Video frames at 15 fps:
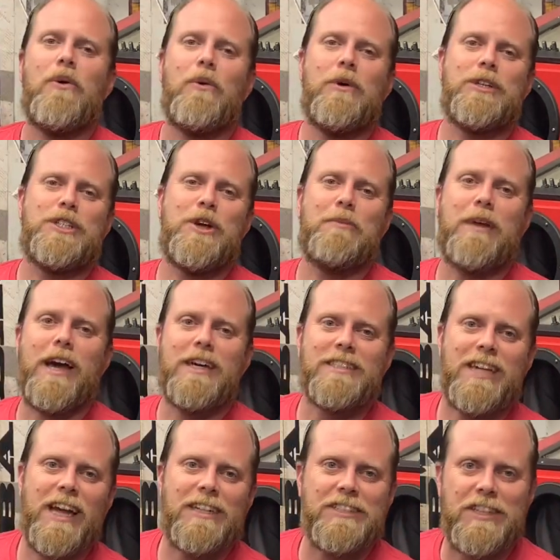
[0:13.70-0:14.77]
What's up, guys?
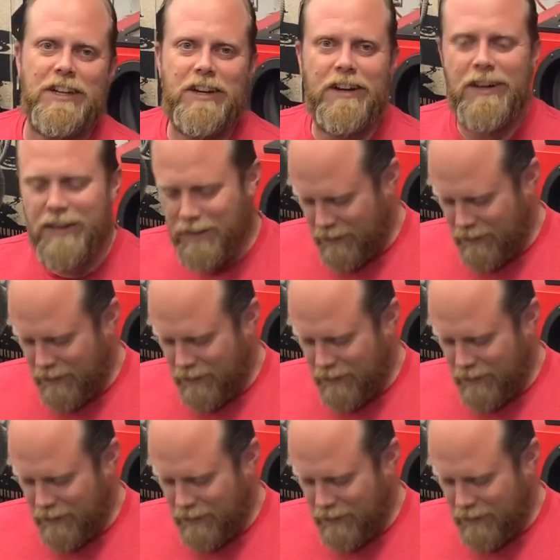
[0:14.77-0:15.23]
Casey here.